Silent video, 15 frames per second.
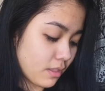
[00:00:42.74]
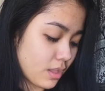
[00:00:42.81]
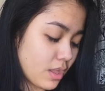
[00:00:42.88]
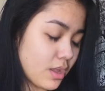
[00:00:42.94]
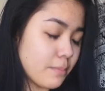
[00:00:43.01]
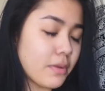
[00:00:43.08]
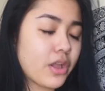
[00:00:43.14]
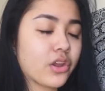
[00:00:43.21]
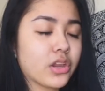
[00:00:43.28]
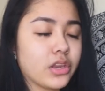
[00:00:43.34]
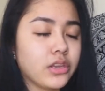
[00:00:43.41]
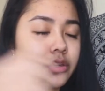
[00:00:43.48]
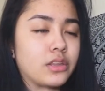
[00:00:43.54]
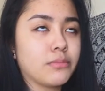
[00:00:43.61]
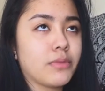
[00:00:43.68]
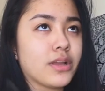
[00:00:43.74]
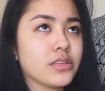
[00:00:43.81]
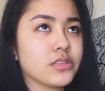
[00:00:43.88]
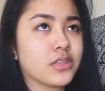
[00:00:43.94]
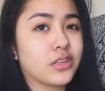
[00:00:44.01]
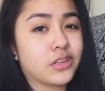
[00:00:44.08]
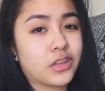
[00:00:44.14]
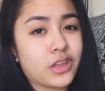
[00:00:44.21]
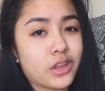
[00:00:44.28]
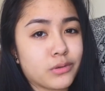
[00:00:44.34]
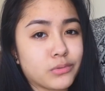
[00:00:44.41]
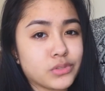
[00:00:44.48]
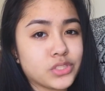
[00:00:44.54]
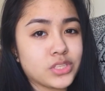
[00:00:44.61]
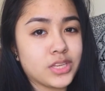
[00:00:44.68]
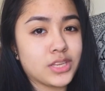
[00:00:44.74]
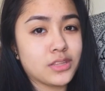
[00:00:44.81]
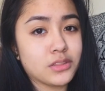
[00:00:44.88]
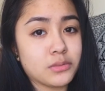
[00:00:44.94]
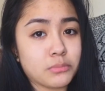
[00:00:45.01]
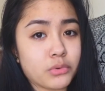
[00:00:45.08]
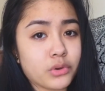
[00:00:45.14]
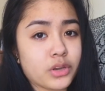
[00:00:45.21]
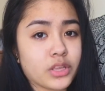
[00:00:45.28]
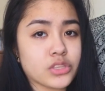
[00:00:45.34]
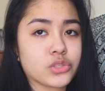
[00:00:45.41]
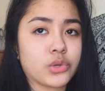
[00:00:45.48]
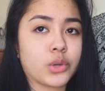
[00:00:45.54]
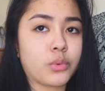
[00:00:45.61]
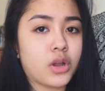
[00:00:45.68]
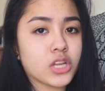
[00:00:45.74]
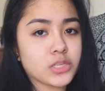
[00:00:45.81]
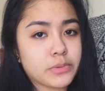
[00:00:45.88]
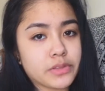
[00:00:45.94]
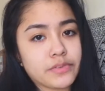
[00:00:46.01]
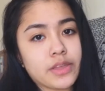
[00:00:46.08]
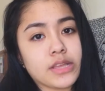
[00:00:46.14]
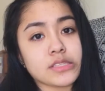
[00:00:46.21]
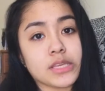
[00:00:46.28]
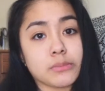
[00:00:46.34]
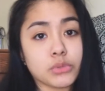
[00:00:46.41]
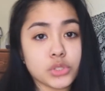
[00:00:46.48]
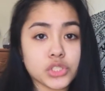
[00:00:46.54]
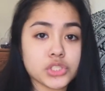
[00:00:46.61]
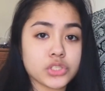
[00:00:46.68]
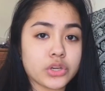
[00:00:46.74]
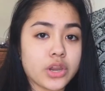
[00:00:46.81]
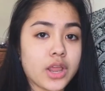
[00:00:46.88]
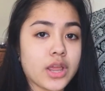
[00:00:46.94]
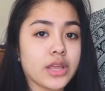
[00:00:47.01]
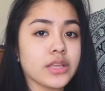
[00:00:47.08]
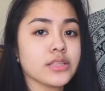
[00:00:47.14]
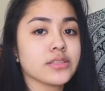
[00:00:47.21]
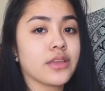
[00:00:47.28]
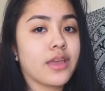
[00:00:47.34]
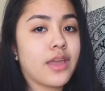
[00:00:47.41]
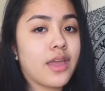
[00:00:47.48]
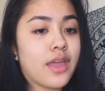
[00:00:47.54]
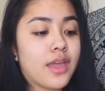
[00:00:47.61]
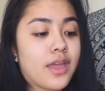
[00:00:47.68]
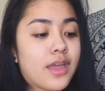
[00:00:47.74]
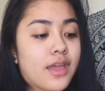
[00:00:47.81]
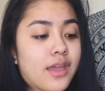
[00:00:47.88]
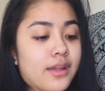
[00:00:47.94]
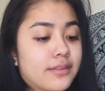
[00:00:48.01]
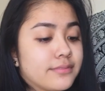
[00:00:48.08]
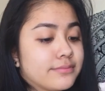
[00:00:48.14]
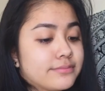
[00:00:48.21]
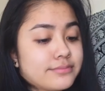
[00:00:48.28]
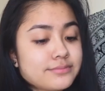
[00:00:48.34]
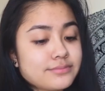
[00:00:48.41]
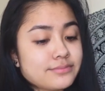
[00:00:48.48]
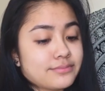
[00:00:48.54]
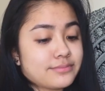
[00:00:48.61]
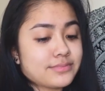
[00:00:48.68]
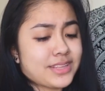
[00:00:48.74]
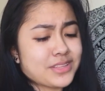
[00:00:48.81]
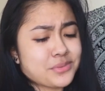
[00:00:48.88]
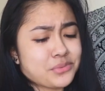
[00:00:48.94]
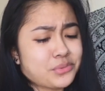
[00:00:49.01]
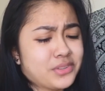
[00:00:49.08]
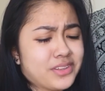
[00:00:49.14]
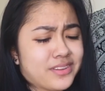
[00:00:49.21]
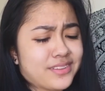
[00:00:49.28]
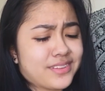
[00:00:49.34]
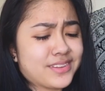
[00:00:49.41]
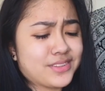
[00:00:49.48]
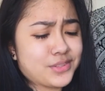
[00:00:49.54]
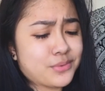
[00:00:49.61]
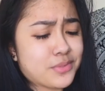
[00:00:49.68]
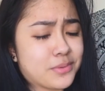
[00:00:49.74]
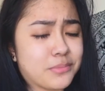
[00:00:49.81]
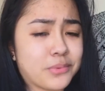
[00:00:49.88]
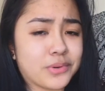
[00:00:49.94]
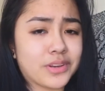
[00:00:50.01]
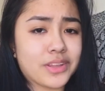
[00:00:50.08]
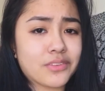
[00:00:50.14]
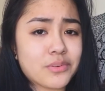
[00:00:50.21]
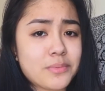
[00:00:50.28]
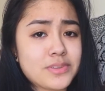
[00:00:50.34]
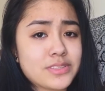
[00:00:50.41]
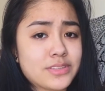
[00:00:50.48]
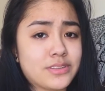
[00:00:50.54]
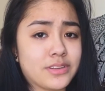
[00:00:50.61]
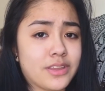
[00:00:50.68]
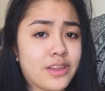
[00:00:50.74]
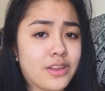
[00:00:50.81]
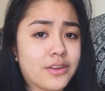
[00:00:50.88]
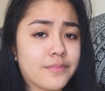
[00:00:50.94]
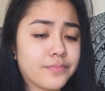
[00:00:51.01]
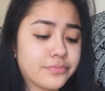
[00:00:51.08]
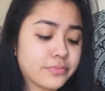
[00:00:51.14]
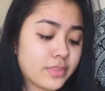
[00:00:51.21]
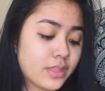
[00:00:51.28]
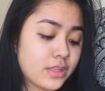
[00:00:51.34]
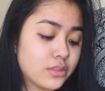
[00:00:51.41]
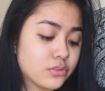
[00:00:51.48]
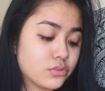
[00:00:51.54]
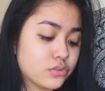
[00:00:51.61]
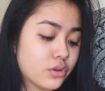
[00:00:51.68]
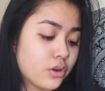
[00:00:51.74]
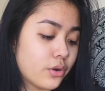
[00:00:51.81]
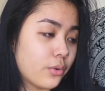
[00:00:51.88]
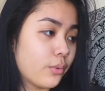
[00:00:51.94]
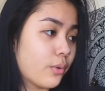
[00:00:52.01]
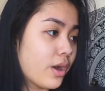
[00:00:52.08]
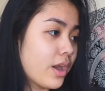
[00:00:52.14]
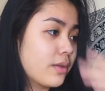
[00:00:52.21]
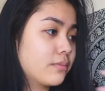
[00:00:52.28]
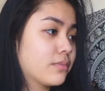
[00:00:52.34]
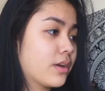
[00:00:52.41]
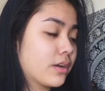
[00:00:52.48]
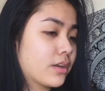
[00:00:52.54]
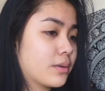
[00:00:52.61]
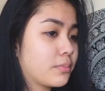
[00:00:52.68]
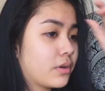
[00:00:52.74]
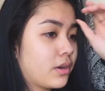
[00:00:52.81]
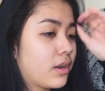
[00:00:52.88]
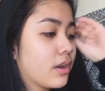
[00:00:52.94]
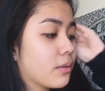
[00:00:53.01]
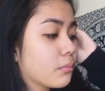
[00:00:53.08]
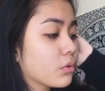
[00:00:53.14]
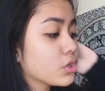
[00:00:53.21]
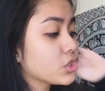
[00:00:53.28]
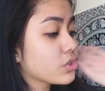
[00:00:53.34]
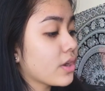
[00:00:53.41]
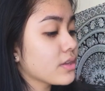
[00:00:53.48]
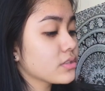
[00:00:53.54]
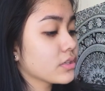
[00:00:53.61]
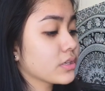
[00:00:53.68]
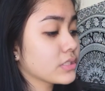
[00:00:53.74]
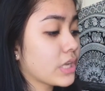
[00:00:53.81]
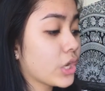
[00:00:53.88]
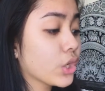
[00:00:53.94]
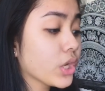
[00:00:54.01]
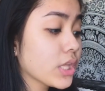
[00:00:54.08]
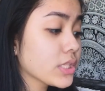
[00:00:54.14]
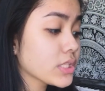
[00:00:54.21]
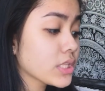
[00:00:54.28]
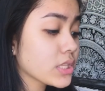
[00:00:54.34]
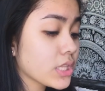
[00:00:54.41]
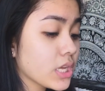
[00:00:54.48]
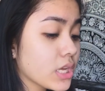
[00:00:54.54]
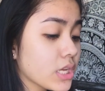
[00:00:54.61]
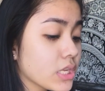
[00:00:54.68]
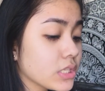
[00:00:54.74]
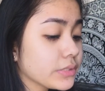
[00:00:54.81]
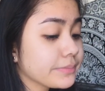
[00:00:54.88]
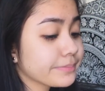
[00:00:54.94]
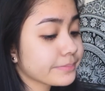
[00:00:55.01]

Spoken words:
I already did my skincare routine in the morning, so I wash my face, I moisturize. That's really all I do in the morning for my skincare. So I'm not gonna put on any moisturizer because I already did that.